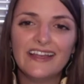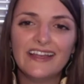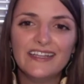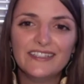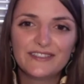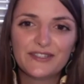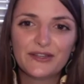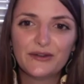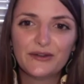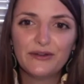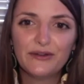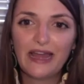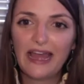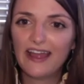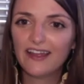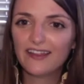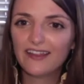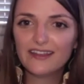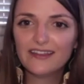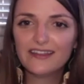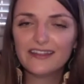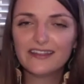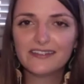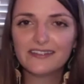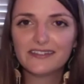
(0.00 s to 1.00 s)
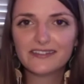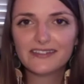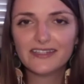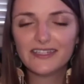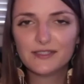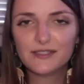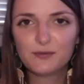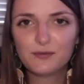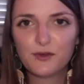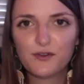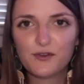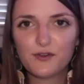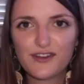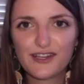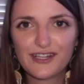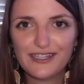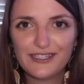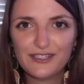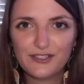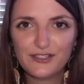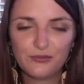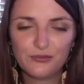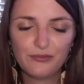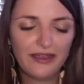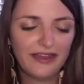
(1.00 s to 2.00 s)
So I think this leads perfectly
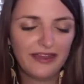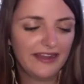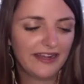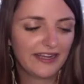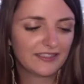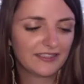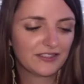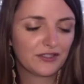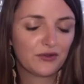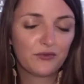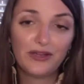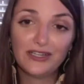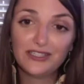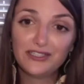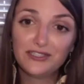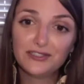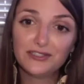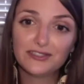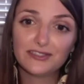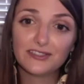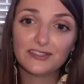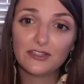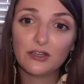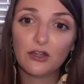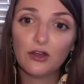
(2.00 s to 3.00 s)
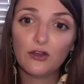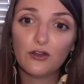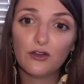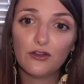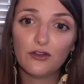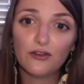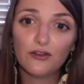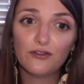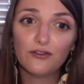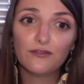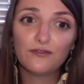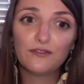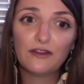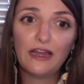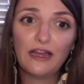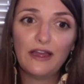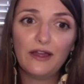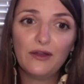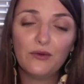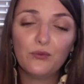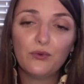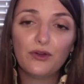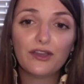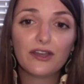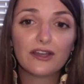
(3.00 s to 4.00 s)
into my next question of
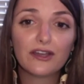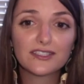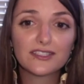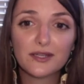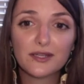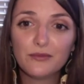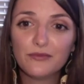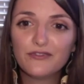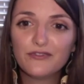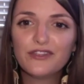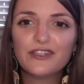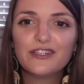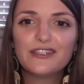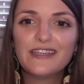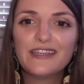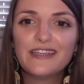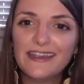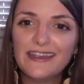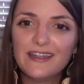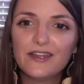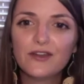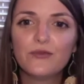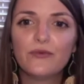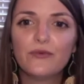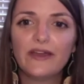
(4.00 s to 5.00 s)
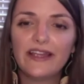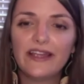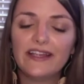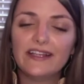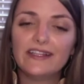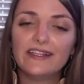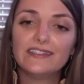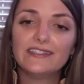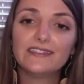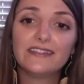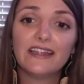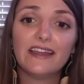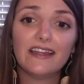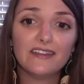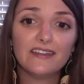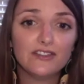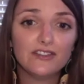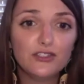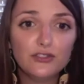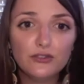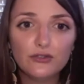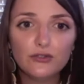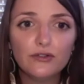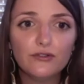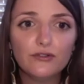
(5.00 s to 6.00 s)
what are some of the takeaways that
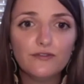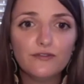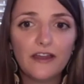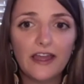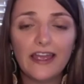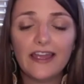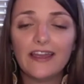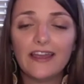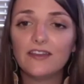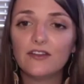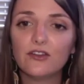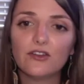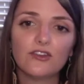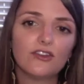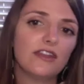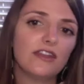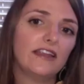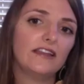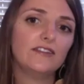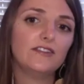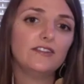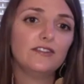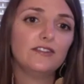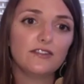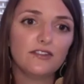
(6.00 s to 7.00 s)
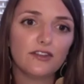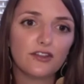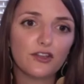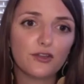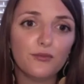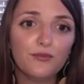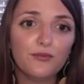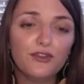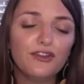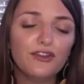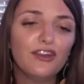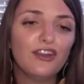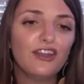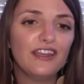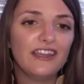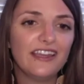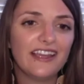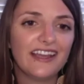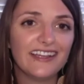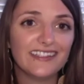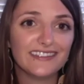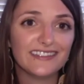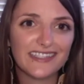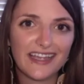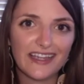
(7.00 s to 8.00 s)
you've had or that the community
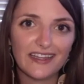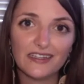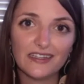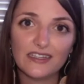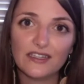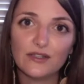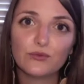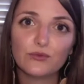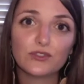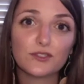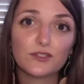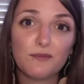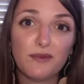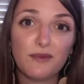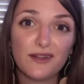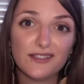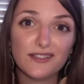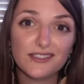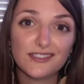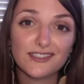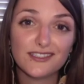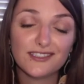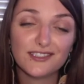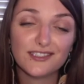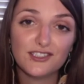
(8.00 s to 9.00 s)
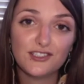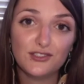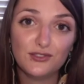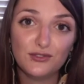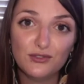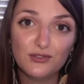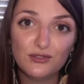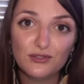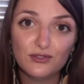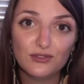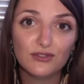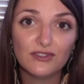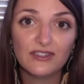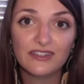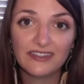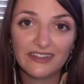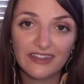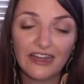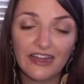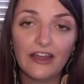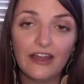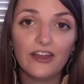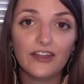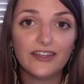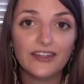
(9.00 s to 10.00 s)
has had in response to
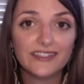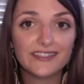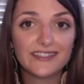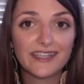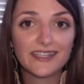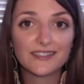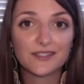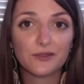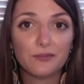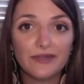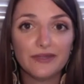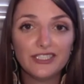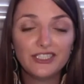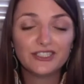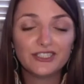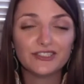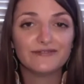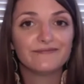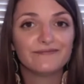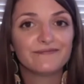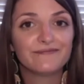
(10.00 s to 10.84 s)
this exhibition?